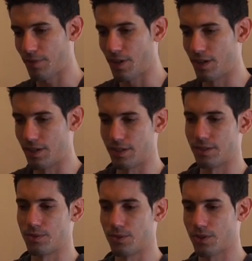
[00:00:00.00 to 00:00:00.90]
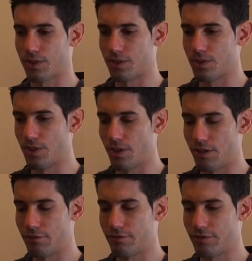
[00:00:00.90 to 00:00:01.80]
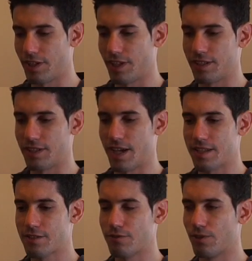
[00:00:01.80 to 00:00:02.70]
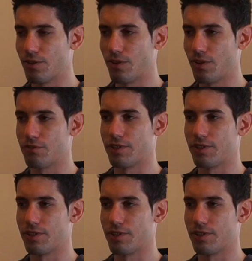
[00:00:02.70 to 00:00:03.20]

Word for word: uh, to knock on the door of and ask for all of